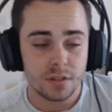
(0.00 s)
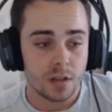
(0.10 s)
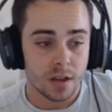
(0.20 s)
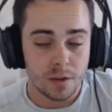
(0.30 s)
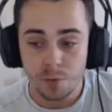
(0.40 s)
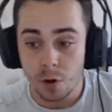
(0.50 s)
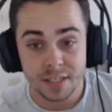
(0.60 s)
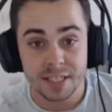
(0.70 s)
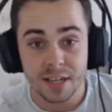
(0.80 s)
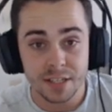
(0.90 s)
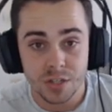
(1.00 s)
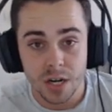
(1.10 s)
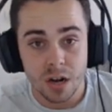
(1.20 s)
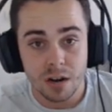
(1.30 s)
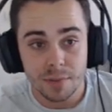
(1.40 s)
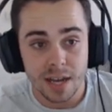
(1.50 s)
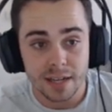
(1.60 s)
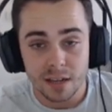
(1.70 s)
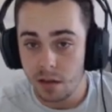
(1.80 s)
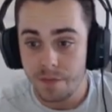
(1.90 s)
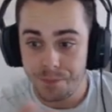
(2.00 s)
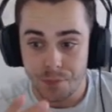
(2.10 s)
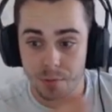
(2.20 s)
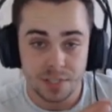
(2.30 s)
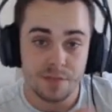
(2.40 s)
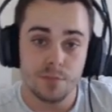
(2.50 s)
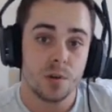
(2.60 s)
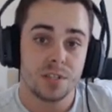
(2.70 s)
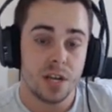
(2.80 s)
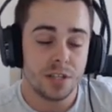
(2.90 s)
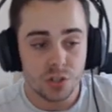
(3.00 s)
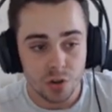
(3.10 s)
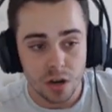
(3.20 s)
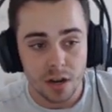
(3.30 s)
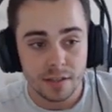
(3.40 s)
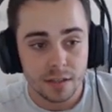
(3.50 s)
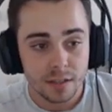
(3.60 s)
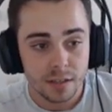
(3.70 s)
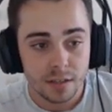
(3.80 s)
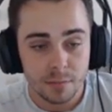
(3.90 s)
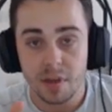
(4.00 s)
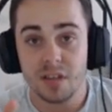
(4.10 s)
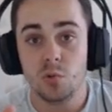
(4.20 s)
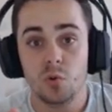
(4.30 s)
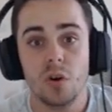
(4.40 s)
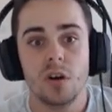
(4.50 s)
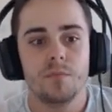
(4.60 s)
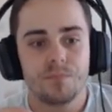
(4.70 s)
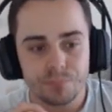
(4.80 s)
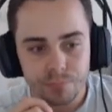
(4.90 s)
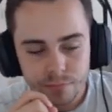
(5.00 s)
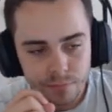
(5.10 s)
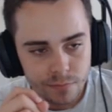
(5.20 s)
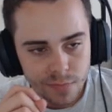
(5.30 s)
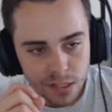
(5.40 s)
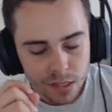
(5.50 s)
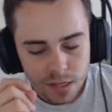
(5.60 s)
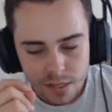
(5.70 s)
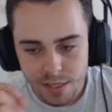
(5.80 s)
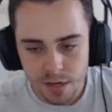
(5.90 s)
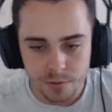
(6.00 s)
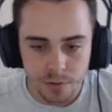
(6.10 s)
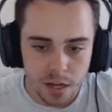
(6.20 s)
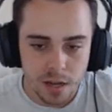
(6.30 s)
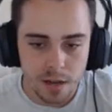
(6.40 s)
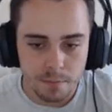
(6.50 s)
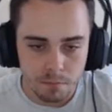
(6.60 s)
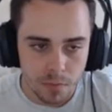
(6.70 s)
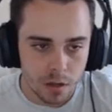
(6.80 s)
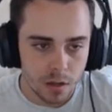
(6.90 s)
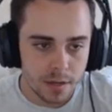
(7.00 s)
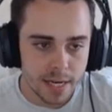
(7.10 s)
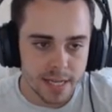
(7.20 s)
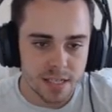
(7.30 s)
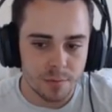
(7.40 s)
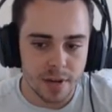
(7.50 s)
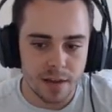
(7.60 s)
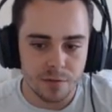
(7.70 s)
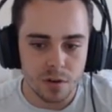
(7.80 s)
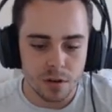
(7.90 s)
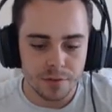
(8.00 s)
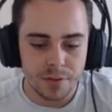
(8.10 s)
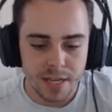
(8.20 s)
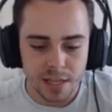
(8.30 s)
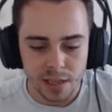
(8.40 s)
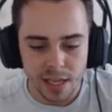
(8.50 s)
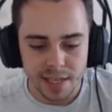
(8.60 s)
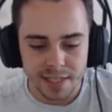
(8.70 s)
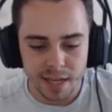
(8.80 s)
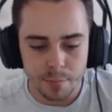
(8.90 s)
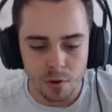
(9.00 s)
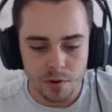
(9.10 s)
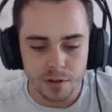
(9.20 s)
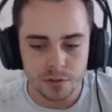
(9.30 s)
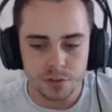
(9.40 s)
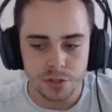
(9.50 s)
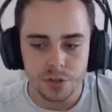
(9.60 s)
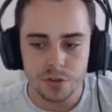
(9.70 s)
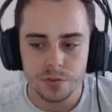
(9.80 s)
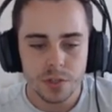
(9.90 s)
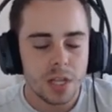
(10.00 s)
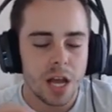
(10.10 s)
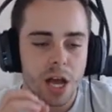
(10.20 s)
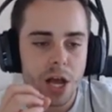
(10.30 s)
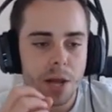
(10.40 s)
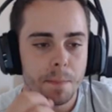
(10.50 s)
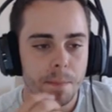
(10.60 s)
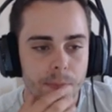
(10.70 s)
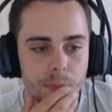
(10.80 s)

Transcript: Like, I thought I was excited to try Kyurem Black. I was even more excited to try Mega Mawile. So, um, next up we have got the classic Porygon 2. Um,